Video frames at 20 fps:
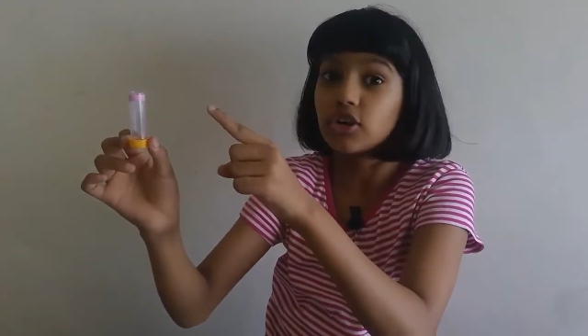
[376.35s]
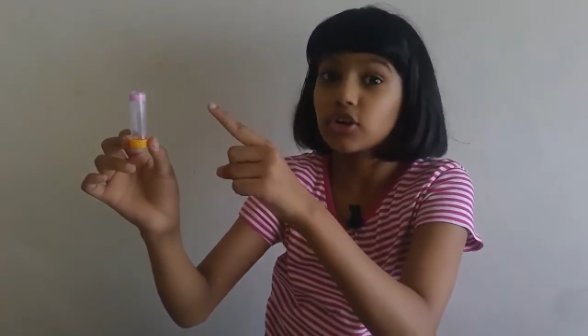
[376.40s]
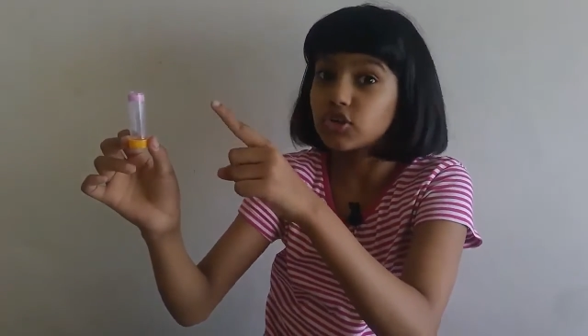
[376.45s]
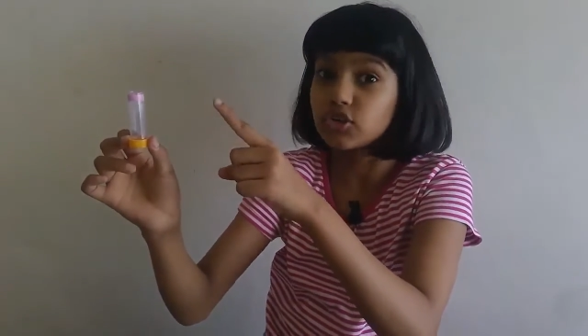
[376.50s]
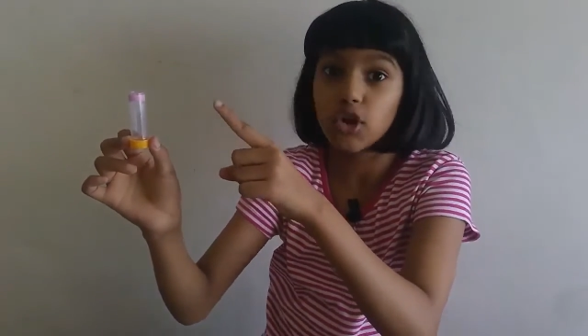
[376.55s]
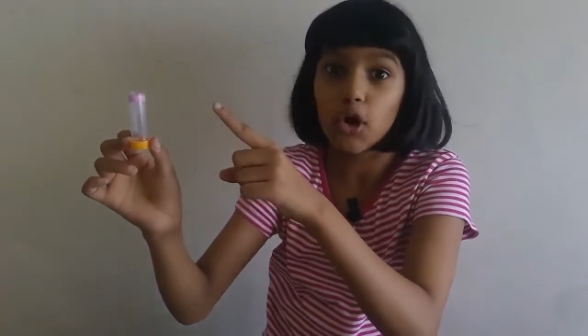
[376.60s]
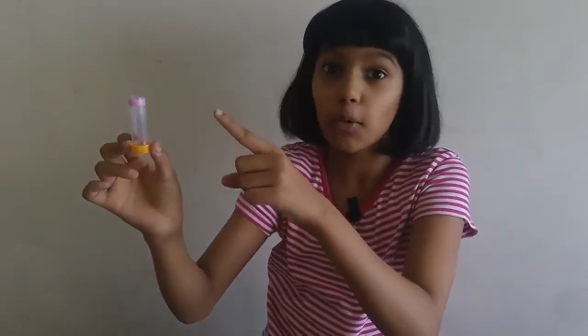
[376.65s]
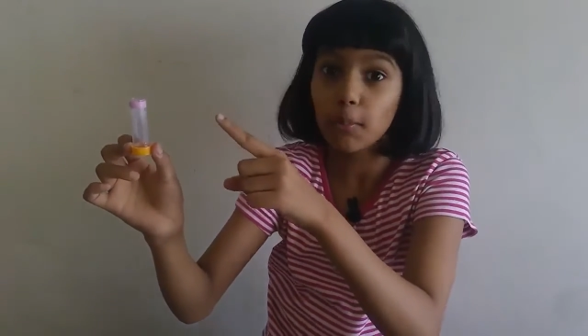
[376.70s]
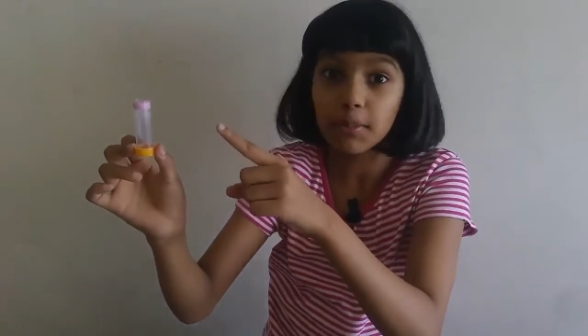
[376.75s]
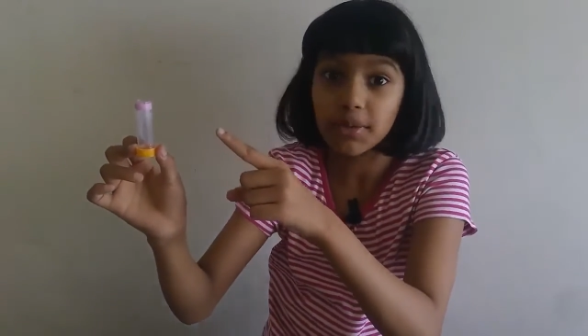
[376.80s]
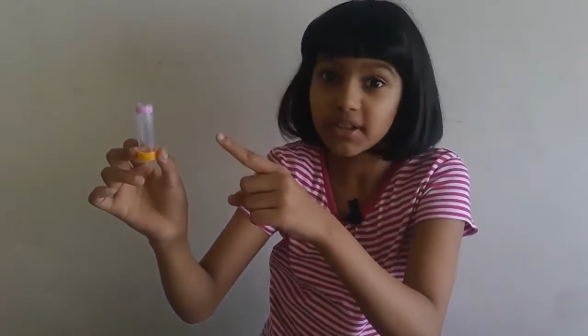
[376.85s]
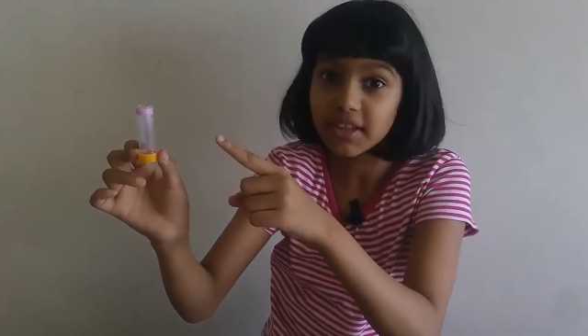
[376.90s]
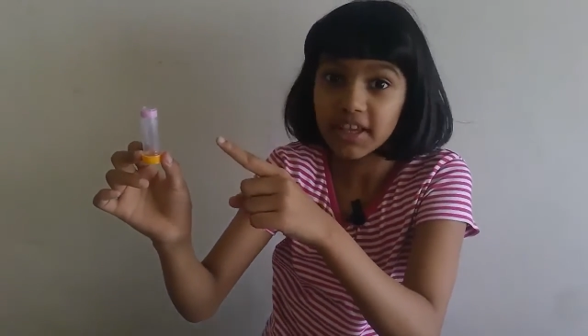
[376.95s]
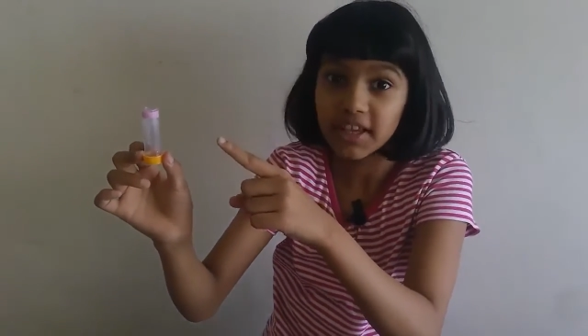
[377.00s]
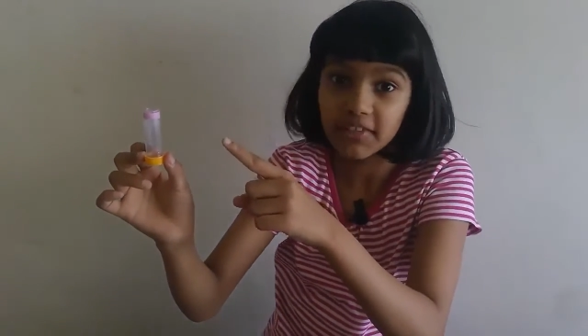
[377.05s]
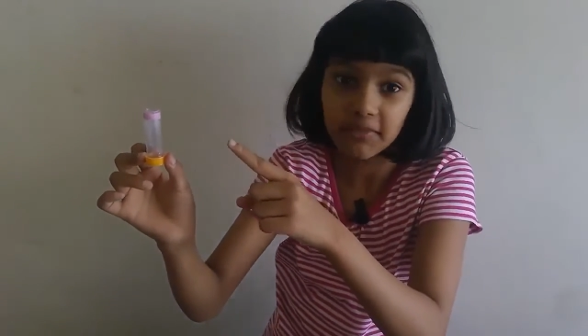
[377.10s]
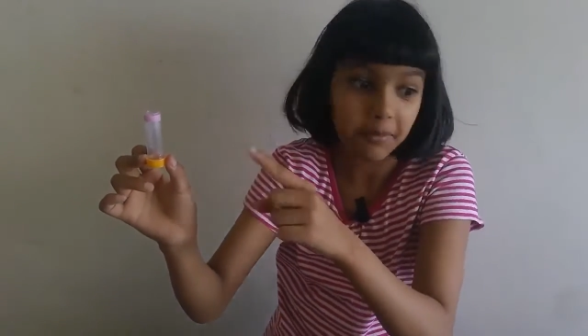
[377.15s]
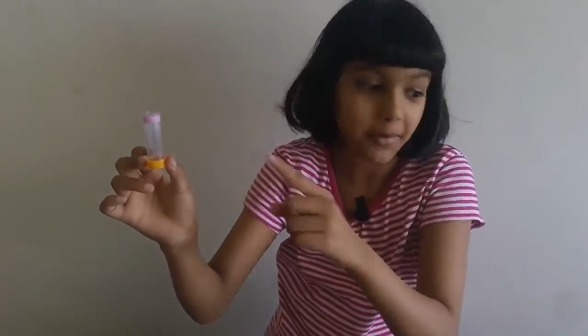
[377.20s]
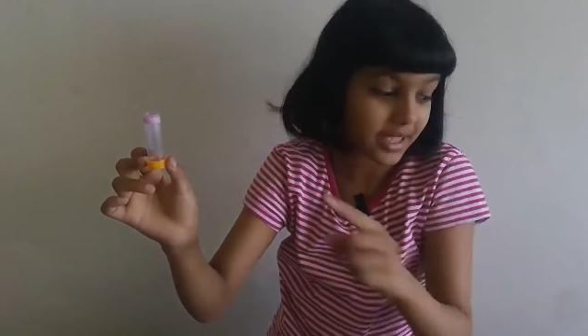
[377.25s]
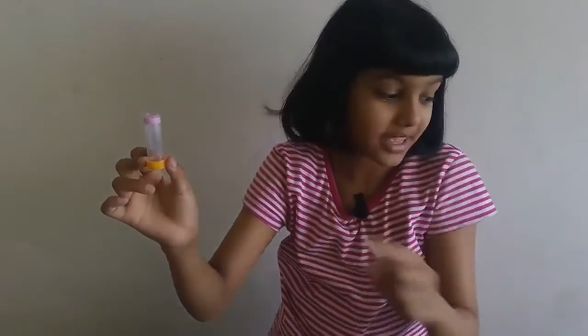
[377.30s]
Don't
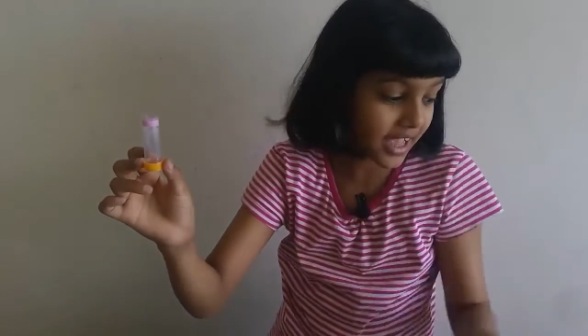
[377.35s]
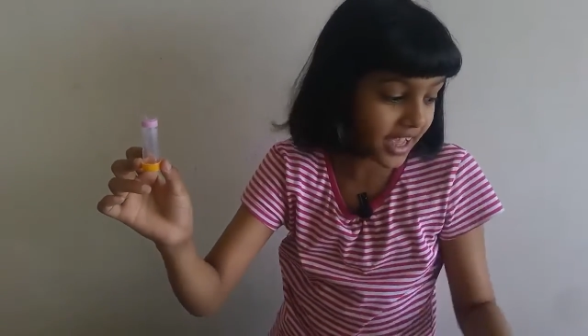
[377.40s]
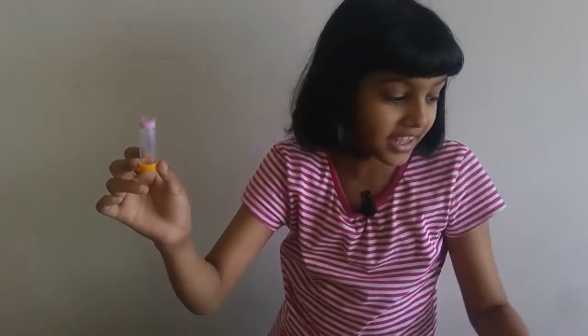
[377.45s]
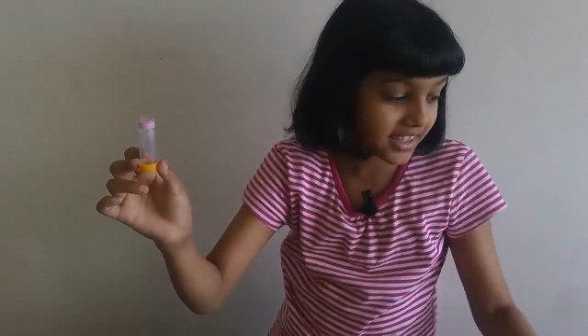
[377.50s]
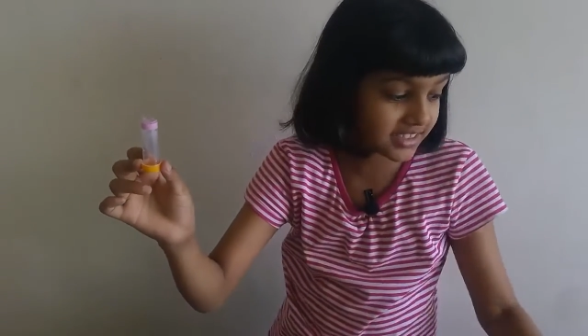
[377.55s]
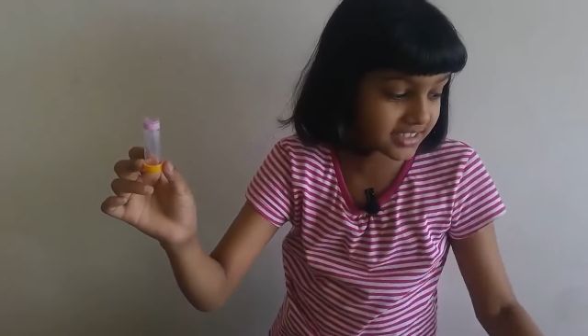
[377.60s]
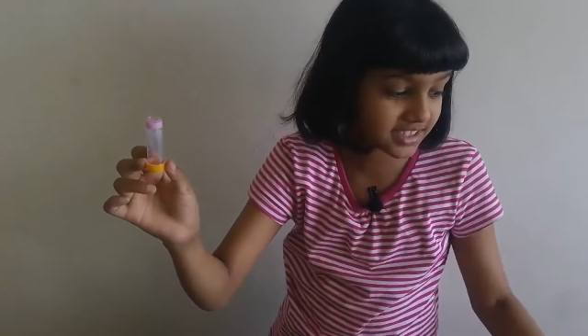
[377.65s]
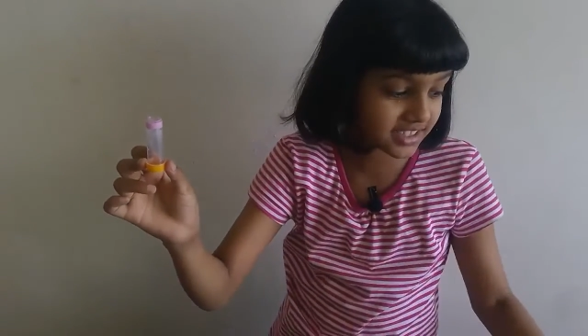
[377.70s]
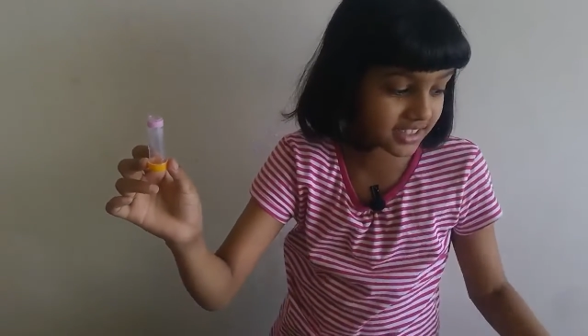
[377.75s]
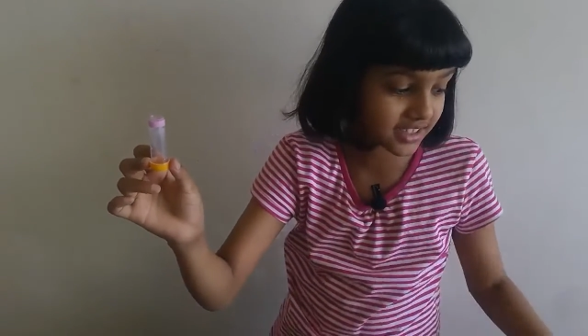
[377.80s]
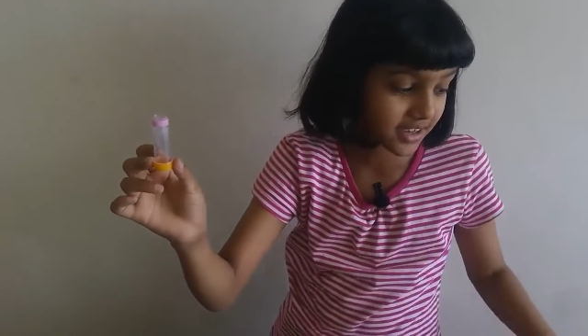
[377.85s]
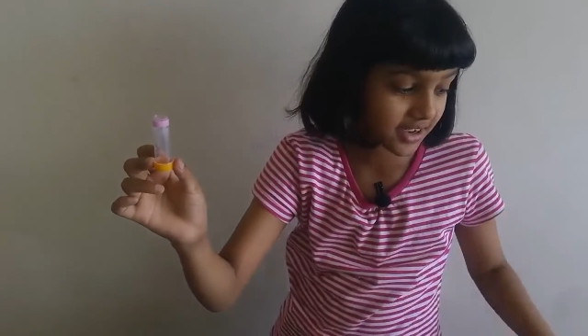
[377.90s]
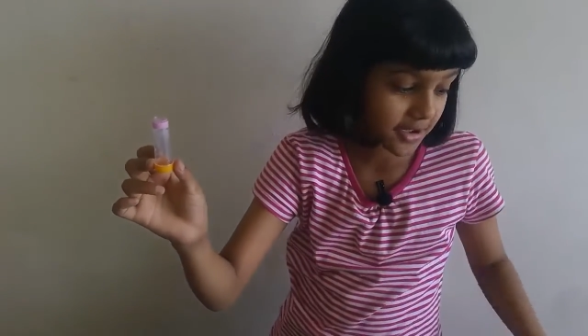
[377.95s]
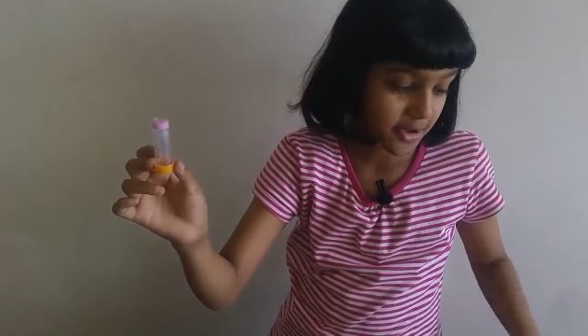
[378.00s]
believe me yet?